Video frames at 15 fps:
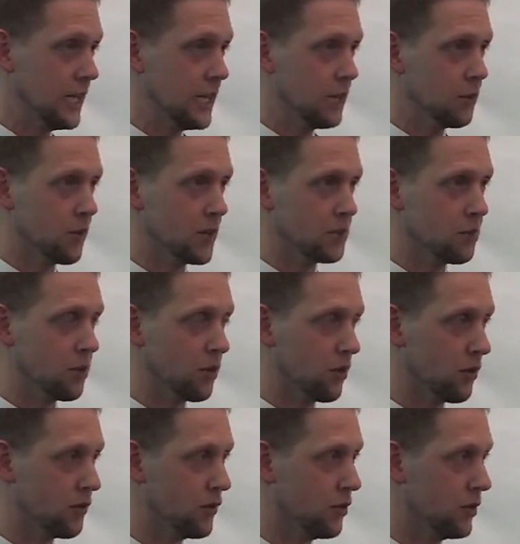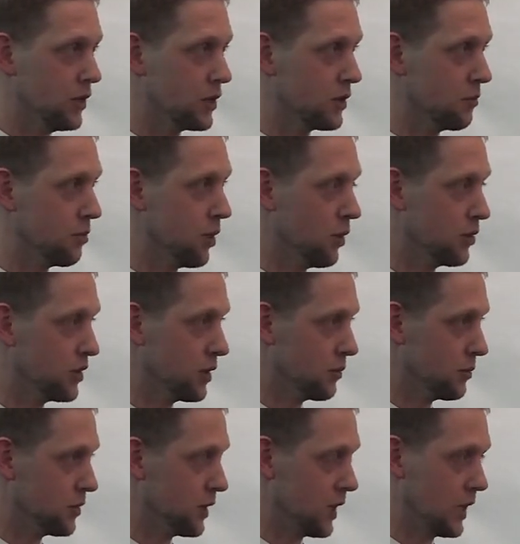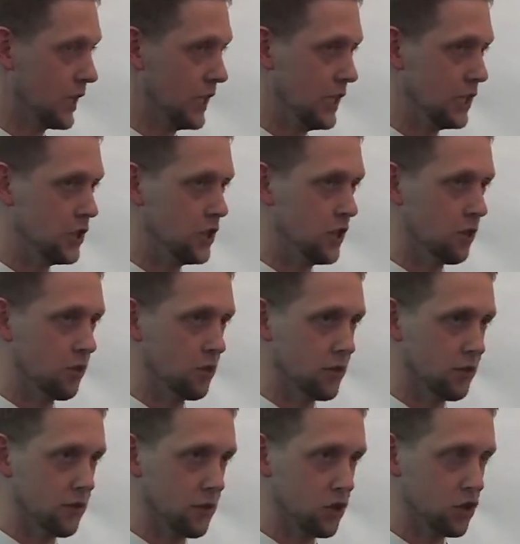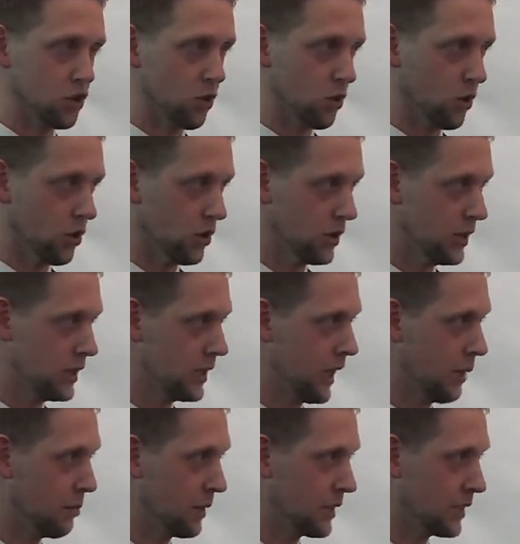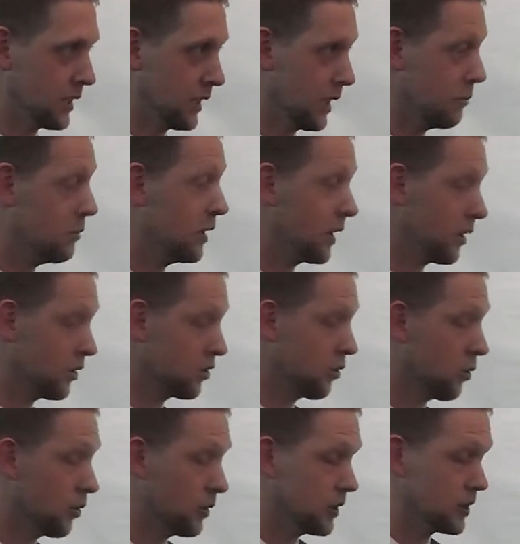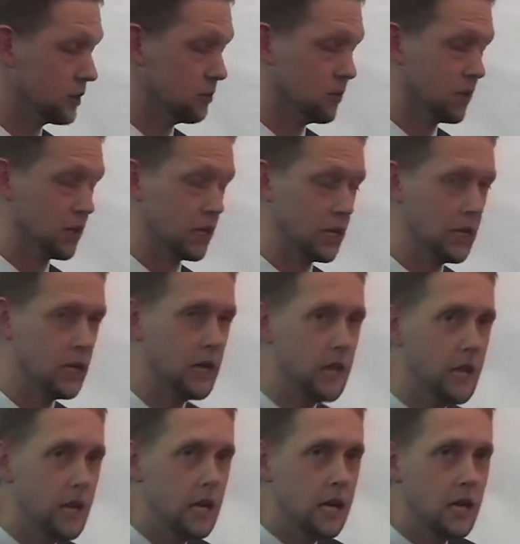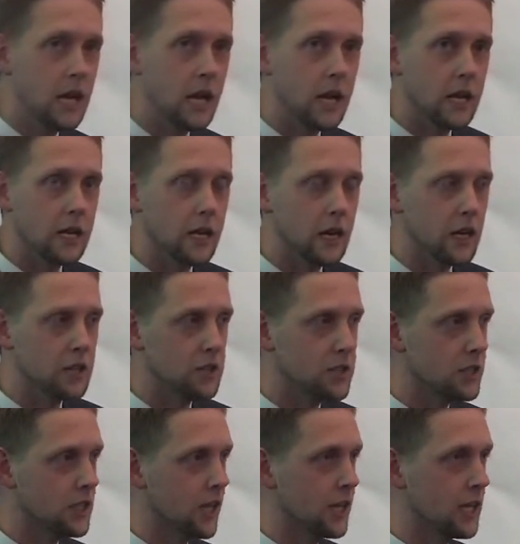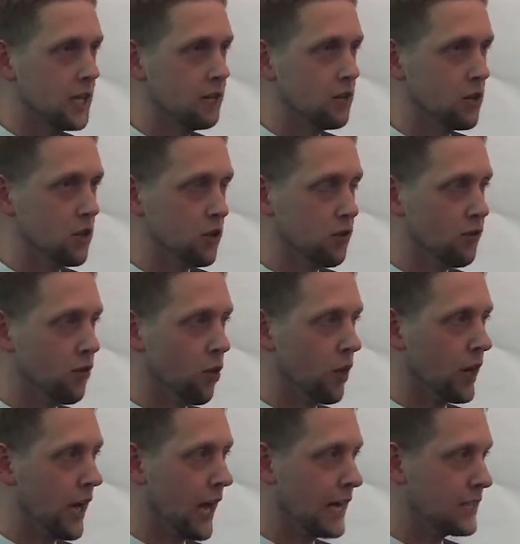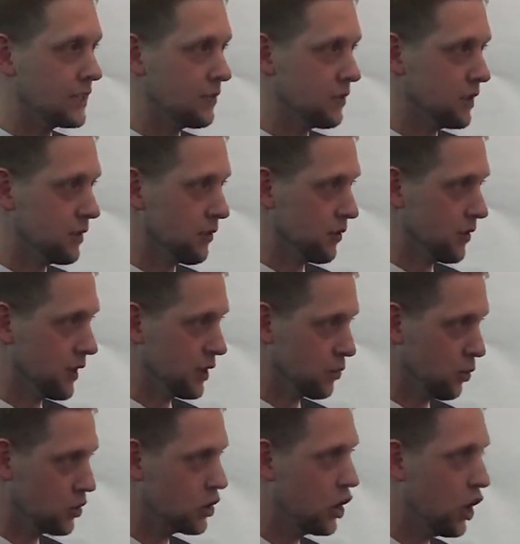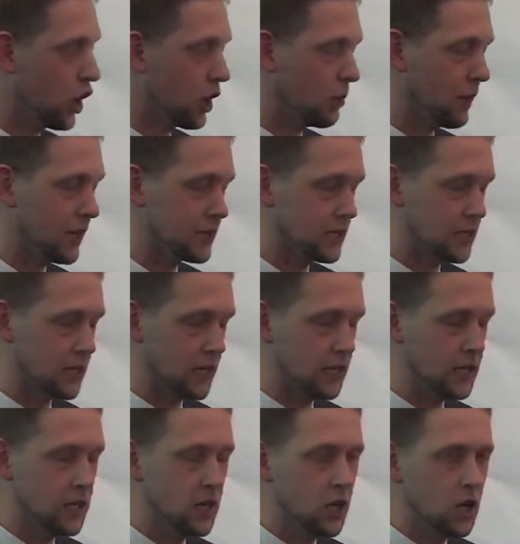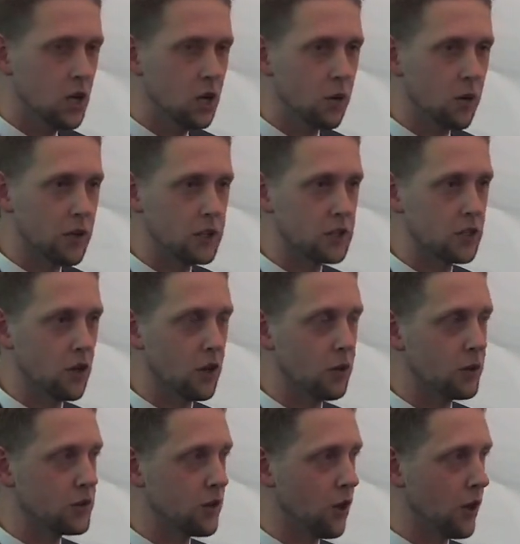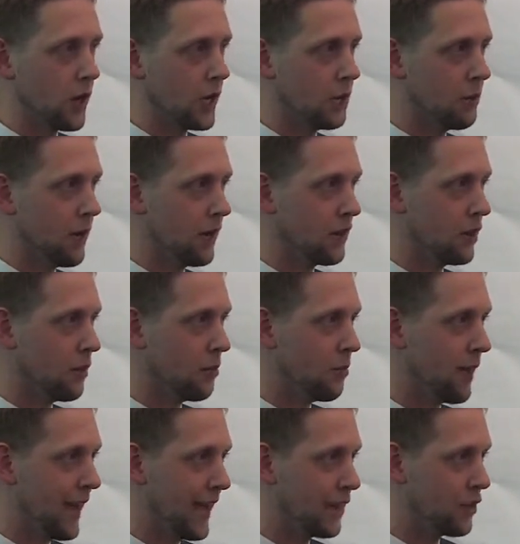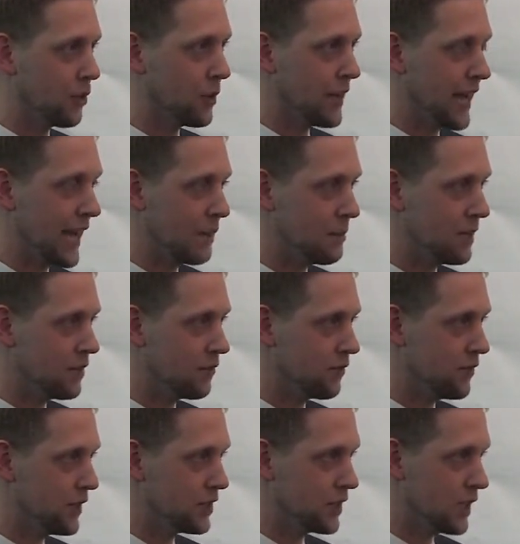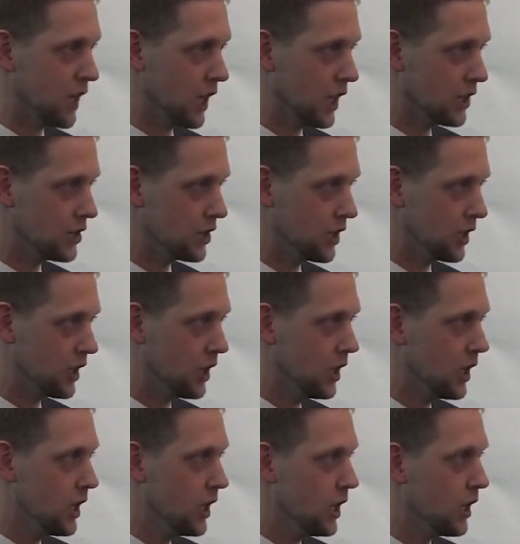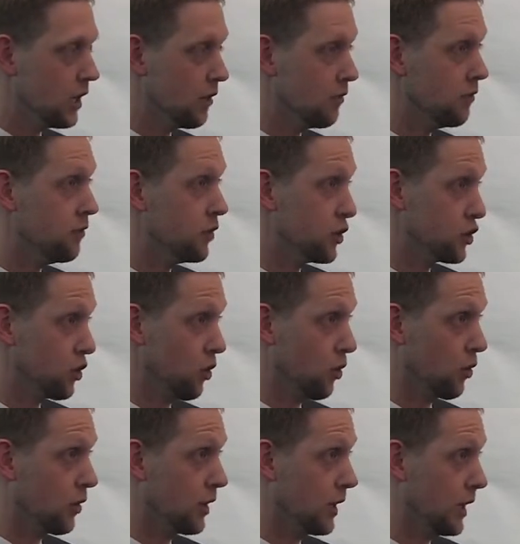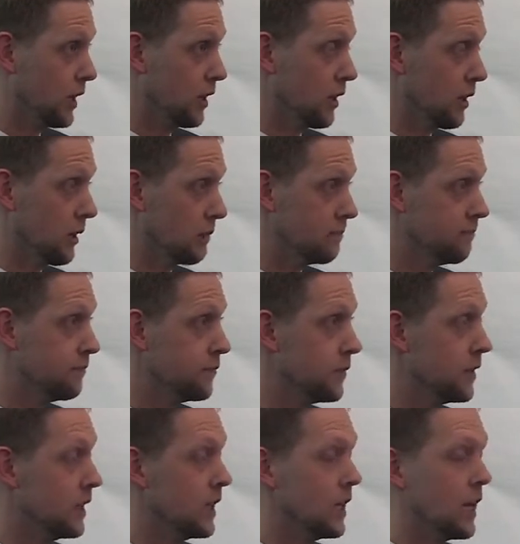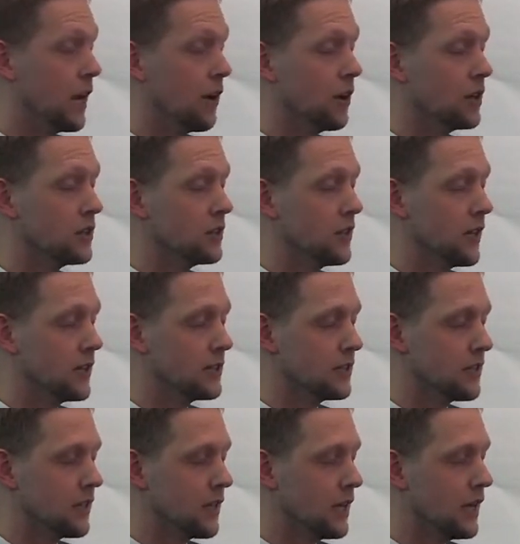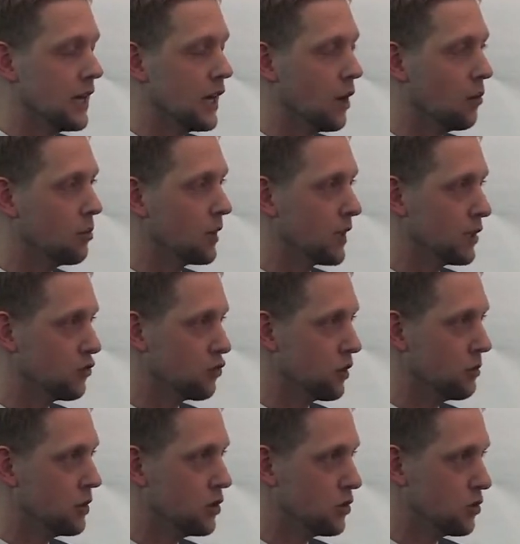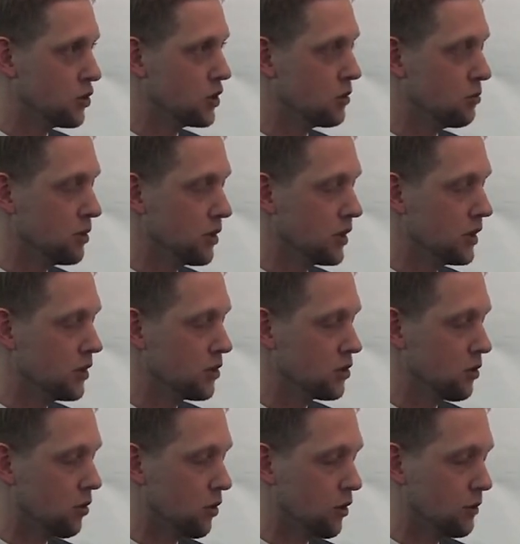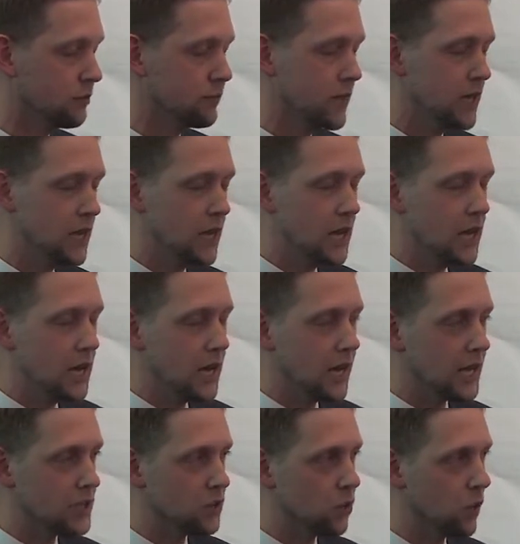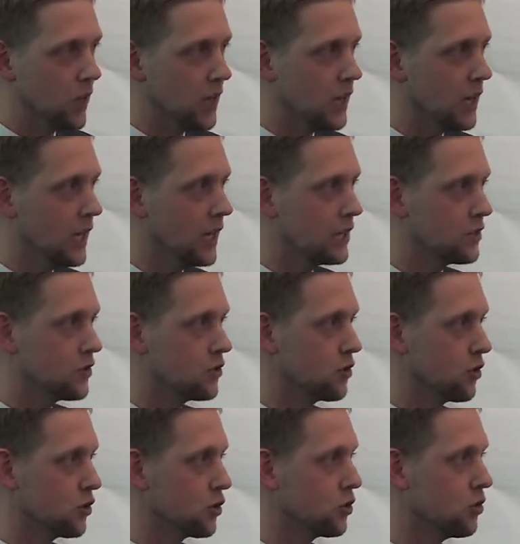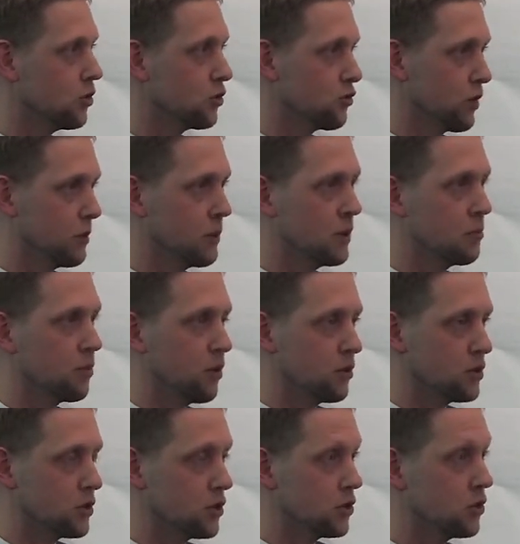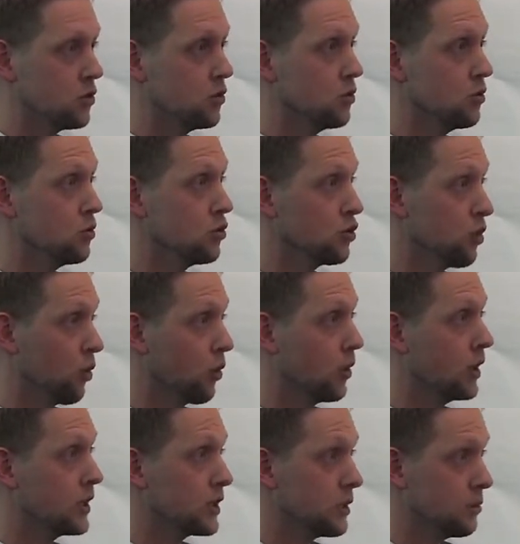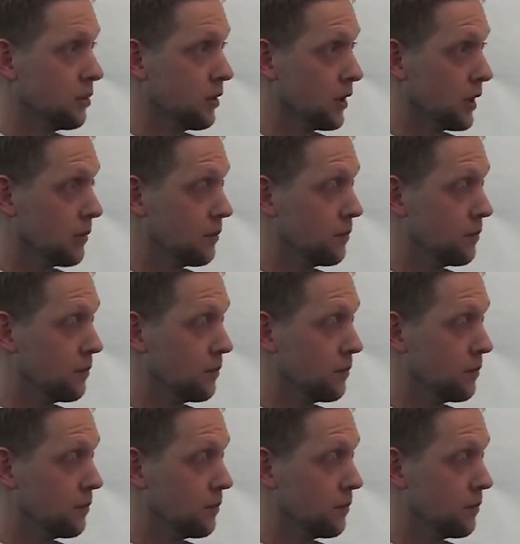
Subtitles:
We like to put on a few of these symposiums each year on different shoulder topics, tonight being shoulder instability. And just to kind of give you a little forecast of the different things we'll talk about tonight, we're going to start with talking about the pathoanatomy and physiology of the shoulder and the areas that help and contribute to stability in the shoulder, as well as surgical treatment approaches to shoulder instability.